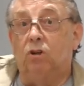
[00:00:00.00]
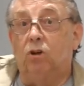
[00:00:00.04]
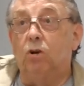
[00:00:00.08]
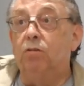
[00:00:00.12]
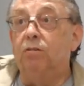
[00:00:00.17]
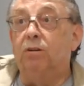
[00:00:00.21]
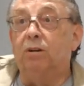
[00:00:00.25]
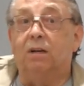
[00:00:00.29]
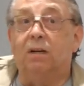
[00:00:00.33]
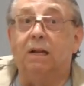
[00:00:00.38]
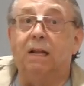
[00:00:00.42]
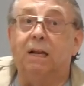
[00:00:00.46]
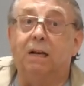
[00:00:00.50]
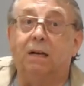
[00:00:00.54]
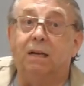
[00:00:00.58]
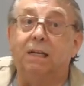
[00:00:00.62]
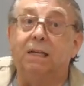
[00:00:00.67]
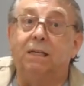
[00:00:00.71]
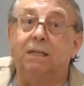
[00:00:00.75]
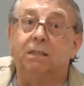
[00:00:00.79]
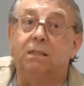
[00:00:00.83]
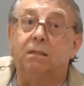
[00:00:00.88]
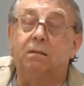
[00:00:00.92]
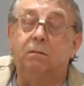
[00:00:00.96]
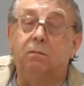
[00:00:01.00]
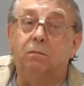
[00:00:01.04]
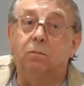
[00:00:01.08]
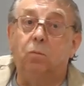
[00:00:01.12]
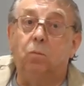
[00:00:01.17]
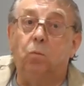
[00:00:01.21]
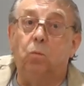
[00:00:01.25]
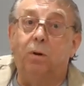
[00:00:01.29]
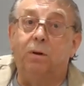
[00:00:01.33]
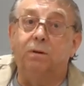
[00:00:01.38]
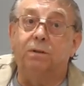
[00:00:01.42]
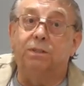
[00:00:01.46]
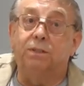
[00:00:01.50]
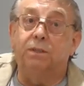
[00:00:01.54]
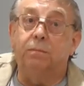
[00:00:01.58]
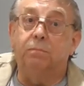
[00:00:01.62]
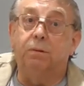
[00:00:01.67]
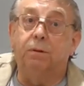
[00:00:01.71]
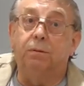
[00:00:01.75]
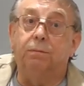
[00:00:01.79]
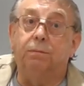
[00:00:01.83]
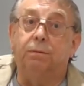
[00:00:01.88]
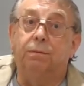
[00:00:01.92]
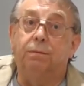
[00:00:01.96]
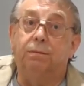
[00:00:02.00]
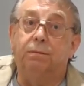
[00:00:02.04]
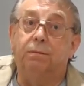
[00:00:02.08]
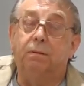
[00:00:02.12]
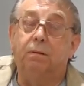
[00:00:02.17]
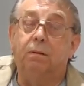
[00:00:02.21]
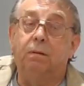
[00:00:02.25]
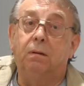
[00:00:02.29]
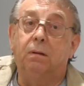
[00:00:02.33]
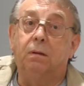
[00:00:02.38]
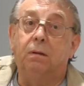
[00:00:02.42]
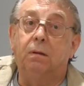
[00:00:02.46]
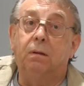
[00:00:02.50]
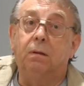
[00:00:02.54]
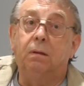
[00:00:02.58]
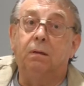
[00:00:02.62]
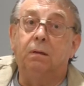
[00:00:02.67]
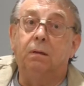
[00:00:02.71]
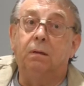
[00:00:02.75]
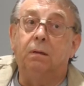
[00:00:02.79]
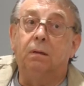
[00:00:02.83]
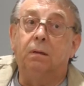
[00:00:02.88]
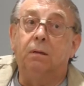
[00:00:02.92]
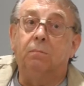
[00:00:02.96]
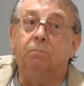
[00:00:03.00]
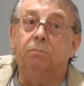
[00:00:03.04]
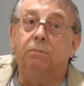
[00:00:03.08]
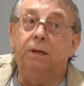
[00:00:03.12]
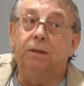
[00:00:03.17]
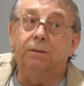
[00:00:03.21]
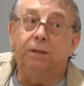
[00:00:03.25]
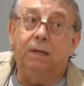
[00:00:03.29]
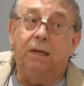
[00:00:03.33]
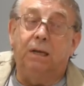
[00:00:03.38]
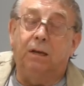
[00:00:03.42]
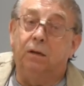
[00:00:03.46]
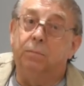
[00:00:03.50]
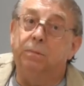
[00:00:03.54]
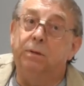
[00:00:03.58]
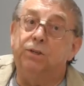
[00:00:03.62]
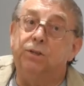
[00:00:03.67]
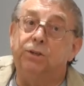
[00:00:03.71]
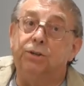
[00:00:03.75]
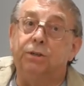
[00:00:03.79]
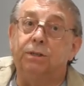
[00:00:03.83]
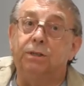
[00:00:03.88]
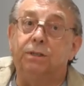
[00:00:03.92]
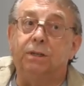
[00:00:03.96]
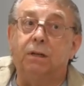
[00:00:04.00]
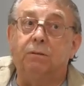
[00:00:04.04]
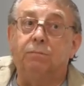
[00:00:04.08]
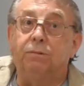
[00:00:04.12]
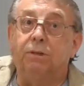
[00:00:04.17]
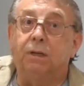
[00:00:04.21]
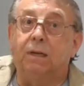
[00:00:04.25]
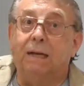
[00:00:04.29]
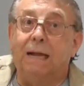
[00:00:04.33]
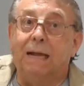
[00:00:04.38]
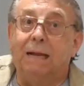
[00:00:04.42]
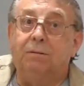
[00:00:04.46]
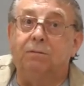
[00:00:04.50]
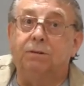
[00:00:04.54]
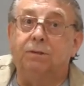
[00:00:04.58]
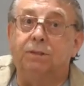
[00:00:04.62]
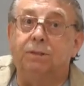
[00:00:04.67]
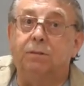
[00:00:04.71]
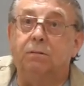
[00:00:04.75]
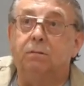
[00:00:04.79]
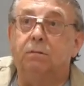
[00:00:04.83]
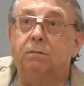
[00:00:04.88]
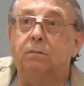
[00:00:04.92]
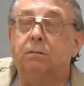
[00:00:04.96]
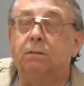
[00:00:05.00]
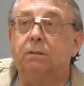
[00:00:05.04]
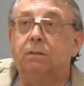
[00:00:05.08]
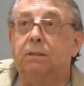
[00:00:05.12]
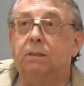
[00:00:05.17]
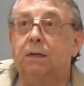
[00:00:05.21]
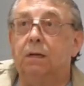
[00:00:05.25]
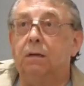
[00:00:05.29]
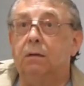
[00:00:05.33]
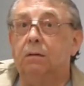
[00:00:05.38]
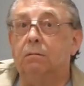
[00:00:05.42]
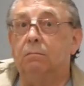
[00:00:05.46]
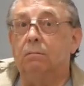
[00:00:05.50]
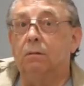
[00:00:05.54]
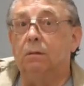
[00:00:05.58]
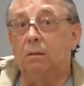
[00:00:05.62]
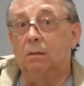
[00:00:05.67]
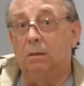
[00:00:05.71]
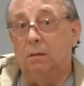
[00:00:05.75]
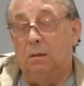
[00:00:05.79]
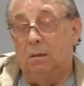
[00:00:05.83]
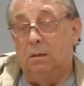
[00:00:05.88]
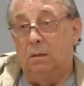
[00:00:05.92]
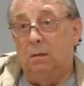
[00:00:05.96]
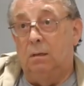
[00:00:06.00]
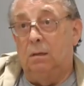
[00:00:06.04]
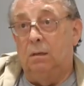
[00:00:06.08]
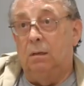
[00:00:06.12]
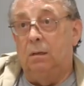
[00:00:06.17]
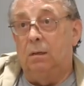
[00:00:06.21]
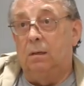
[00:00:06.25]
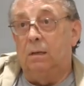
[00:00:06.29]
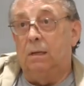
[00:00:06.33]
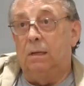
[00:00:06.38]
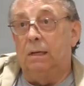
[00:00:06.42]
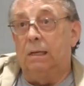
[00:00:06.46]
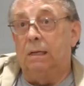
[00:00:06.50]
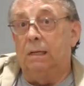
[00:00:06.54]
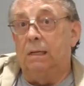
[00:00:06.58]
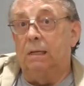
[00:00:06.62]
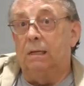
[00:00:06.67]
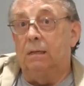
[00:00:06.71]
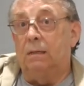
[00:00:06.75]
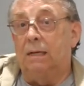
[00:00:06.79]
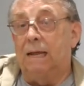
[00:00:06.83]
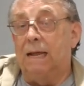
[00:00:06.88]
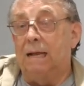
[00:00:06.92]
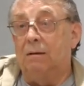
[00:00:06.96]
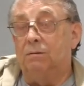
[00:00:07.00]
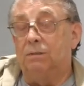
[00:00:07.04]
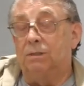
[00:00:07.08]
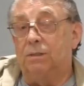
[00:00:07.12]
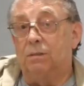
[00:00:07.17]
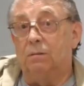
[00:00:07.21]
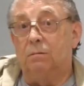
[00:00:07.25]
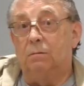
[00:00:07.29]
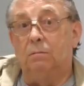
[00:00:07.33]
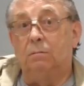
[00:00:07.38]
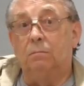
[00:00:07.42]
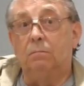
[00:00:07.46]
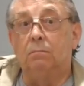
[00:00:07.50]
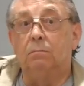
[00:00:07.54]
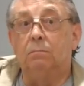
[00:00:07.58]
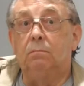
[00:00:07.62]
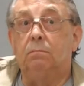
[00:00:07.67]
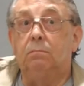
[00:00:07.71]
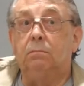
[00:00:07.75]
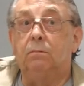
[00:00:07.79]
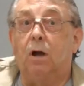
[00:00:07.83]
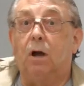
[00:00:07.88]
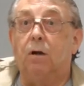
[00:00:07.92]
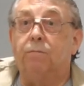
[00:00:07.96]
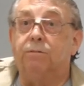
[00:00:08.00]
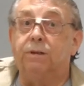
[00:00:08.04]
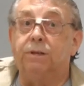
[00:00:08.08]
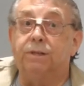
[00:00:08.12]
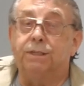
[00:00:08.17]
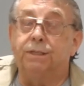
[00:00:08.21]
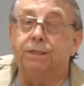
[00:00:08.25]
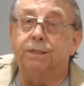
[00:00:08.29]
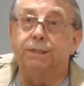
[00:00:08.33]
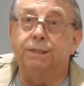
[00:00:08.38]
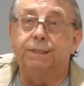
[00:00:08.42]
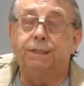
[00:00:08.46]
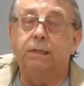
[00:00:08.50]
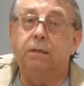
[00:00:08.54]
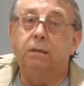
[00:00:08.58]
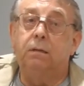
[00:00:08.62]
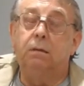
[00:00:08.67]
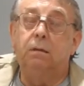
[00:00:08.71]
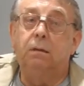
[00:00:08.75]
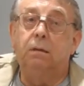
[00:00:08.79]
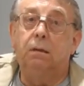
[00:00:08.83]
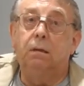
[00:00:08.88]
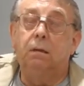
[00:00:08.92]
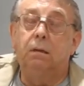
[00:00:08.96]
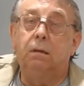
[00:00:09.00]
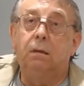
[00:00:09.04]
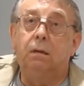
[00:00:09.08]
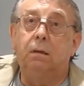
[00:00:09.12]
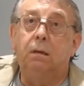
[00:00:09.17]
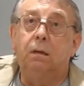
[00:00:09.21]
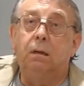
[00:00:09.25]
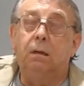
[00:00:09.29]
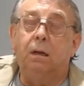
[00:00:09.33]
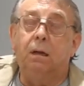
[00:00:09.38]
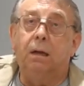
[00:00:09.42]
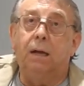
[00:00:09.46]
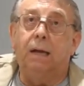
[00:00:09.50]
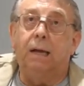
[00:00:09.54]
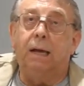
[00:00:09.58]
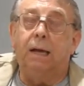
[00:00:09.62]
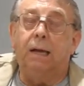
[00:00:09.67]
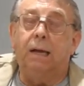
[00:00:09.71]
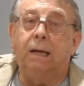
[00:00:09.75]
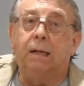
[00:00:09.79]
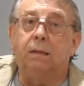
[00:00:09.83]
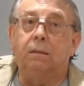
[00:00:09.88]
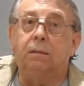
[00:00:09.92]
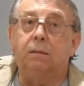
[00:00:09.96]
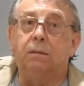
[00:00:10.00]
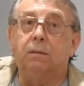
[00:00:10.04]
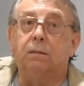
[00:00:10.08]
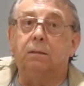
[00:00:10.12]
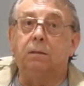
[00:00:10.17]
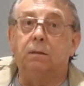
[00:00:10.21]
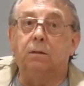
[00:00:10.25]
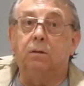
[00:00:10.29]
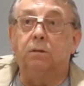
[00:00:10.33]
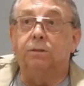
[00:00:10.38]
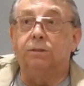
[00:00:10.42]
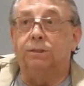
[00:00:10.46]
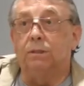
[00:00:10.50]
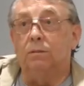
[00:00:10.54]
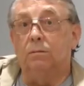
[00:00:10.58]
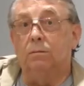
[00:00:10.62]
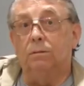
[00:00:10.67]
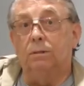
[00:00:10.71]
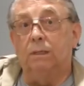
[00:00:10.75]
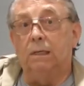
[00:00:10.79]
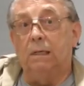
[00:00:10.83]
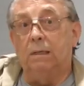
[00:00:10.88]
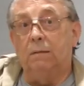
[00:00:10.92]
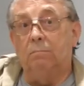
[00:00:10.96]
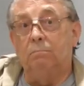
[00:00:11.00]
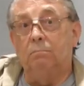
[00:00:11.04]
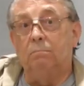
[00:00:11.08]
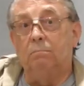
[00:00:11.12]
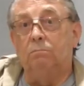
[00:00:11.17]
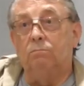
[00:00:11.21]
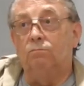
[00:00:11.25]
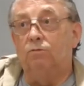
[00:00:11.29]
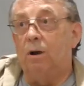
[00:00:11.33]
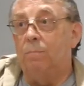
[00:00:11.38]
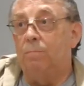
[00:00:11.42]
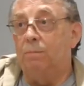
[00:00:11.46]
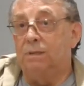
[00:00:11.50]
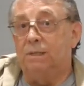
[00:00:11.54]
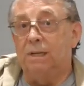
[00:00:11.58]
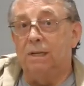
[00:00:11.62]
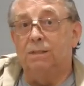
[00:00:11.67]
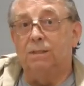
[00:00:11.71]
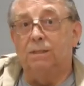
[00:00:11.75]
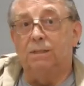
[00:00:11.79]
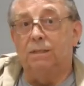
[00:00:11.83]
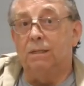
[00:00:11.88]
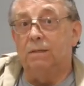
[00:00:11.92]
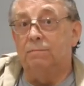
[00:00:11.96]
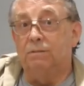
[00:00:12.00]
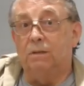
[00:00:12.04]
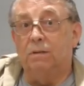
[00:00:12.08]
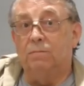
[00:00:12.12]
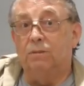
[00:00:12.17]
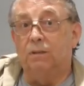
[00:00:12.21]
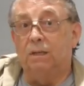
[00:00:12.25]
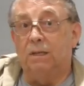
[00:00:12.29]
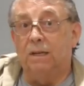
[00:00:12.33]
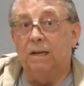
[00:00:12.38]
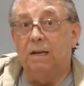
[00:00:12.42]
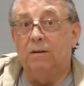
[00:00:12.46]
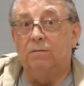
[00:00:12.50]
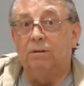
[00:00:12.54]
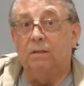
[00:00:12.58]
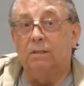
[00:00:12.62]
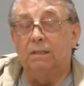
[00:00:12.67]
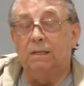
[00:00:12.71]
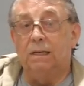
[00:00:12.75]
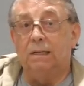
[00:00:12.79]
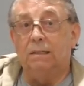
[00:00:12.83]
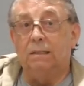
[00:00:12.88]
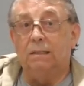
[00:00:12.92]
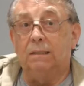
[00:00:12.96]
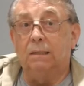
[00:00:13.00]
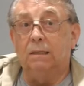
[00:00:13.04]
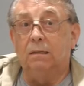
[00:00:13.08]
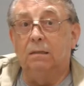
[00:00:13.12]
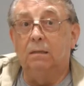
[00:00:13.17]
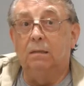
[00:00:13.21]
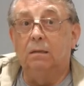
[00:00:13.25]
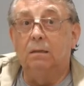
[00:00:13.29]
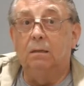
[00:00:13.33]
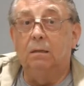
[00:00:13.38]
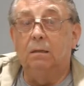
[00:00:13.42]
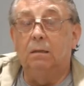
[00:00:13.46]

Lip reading: currently at least once a month, meet the commissioners on the council, certain council officers, and also the representatives of the Carer Centre.